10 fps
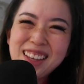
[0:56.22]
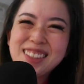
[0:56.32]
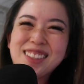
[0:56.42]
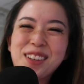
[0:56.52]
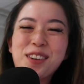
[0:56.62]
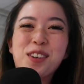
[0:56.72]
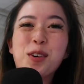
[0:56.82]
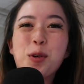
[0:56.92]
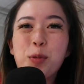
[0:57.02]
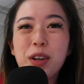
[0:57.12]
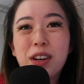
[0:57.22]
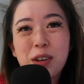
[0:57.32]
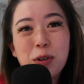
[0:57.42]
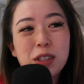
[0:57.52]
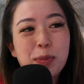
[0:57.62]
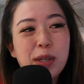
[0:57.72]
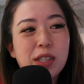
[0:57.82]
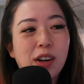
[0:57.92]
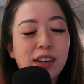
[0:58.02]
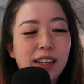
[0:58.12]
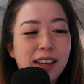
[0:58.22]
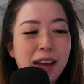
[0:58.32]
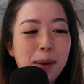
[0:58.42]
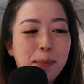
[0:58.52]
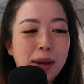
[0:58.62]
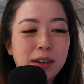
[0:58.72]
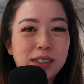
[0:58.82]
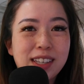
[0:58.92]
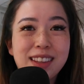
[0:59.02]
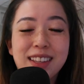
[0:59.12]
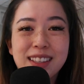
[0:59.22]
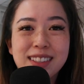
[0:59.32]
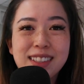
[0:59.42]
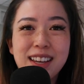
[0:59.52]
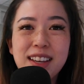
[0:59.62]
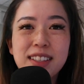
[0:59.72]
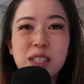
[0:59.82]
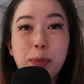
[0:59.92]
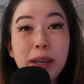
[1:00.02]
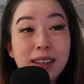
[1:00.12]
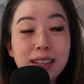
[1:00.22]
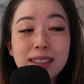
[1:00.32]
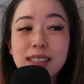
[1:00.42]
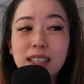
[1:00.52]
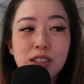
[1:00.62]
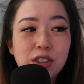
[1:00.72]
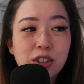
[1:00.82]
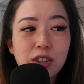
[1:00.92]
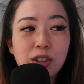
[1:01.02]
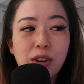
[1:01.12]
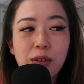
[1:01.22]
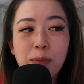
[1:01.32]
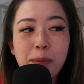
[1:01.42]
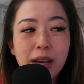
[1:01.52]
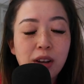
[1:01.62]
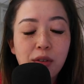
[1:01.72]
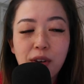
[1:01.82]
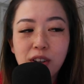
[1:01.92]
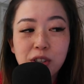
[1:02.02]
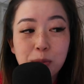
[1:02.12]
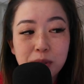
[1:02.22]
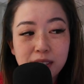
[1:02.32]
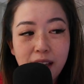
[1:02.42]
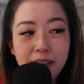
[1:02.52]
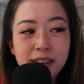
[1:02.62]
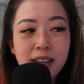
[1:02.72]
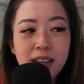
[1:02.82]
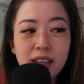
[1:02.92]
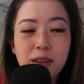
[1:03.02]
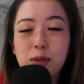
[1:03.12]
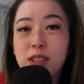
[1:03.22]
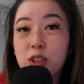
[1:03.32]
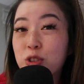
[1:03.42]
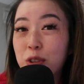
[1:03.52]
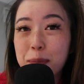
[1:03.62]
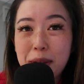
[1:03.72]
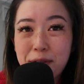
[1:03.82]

So we are going to be talking about this spiky textured mega volume set. It was extremely